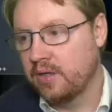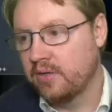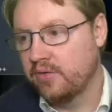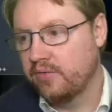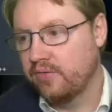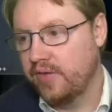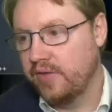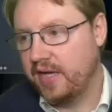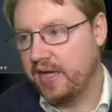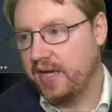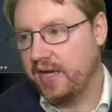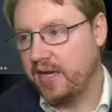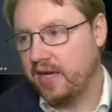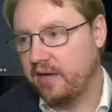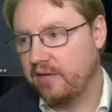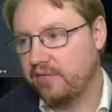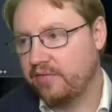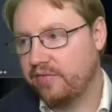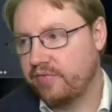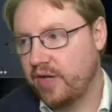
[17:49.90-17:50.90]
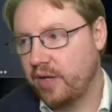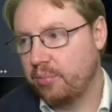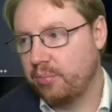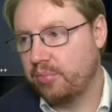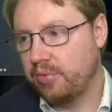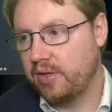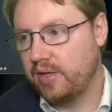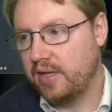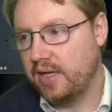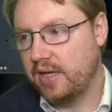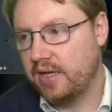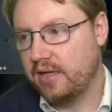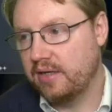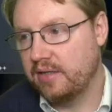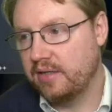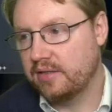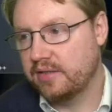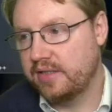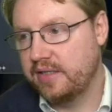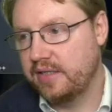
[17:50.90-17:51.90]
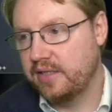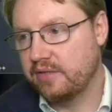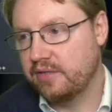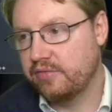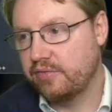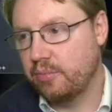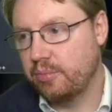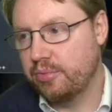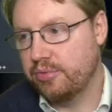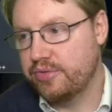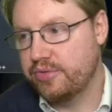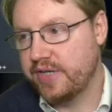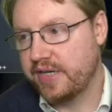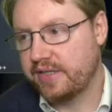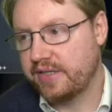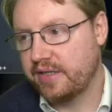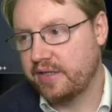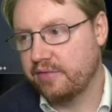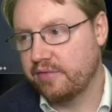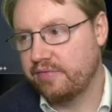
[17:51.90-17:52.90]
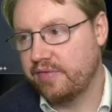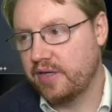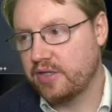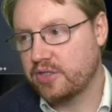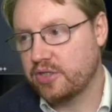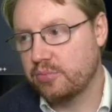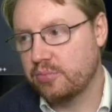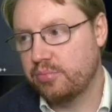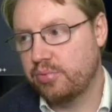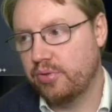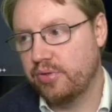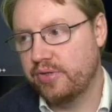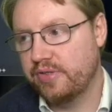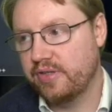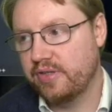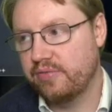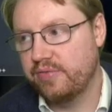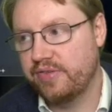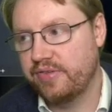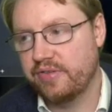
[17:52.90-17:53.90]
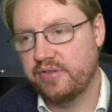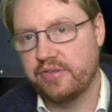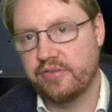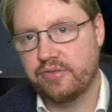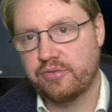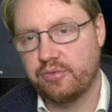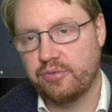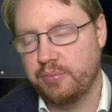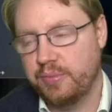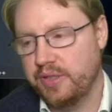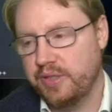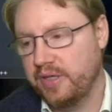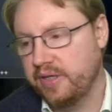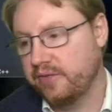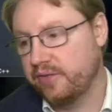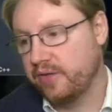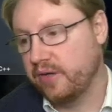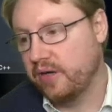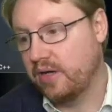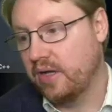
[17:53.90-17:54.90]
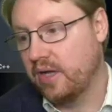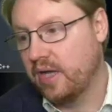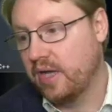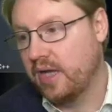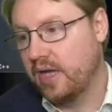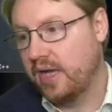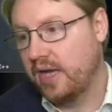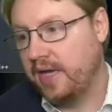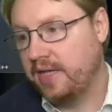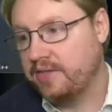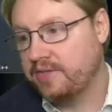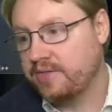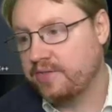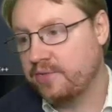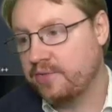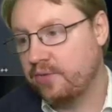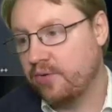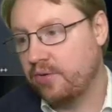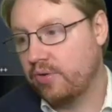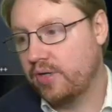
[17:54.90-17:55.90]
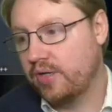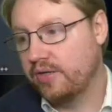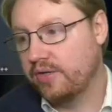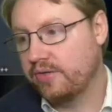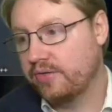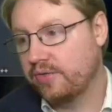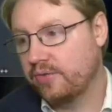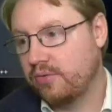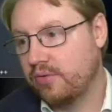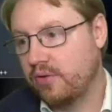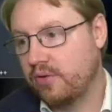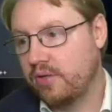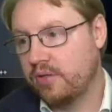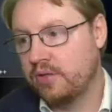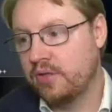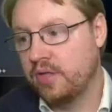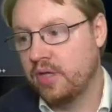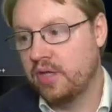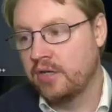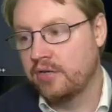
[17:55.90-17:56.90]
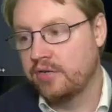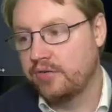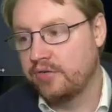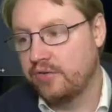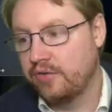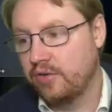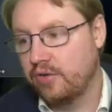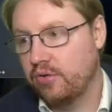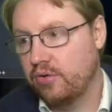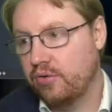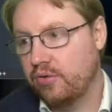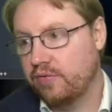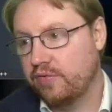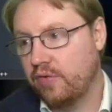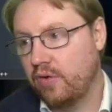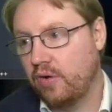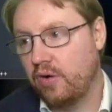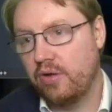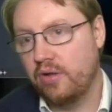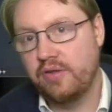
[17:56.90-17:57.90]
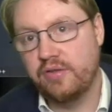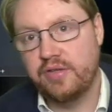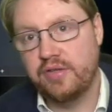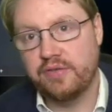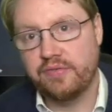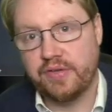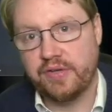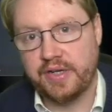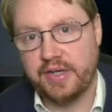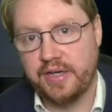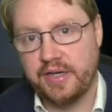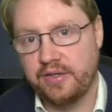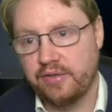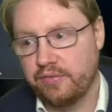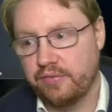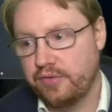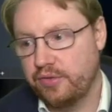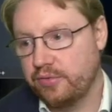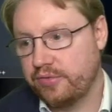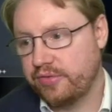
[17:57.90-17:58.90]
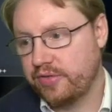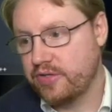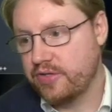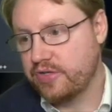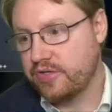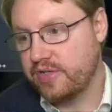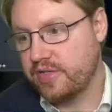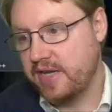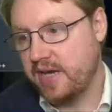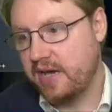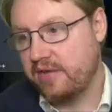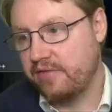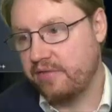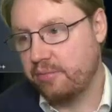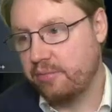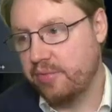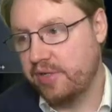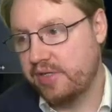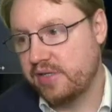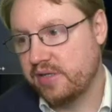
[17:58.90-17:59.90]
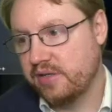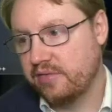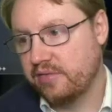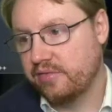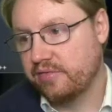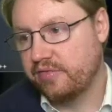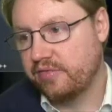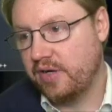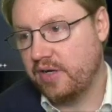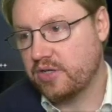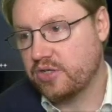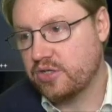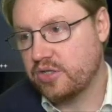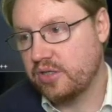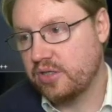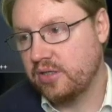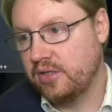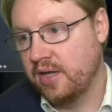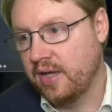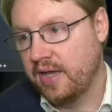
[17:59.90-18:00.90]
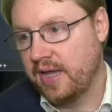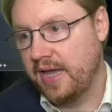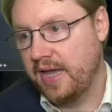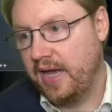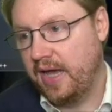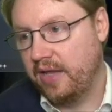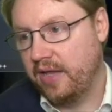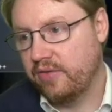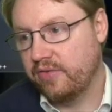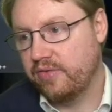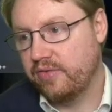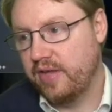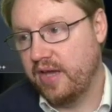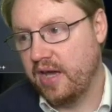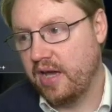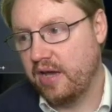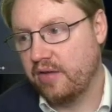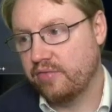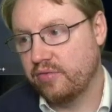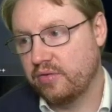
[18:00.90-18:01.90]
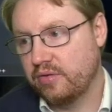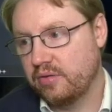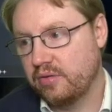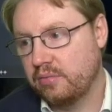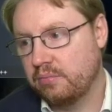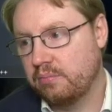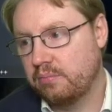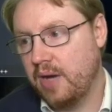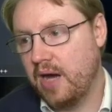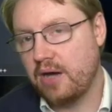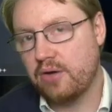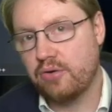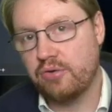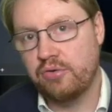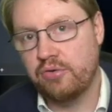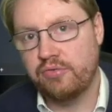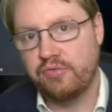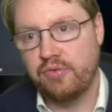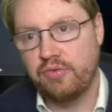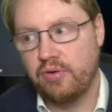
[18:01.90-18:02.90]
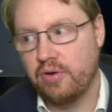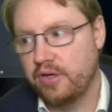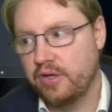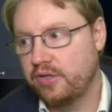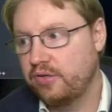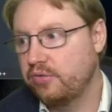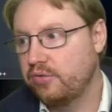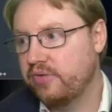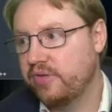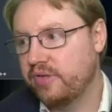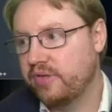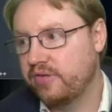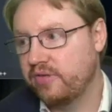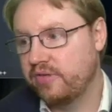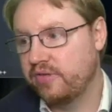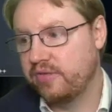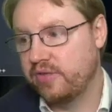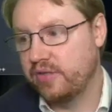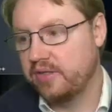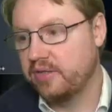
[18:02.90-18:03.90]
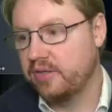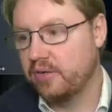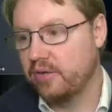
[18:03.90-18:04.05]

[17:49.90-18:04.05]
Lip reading: They have apply here for protecting a function pointer with a discriminator, and so on and so on. So for all the different kind of usage, they have a built-in function, and they have a macro for using this in your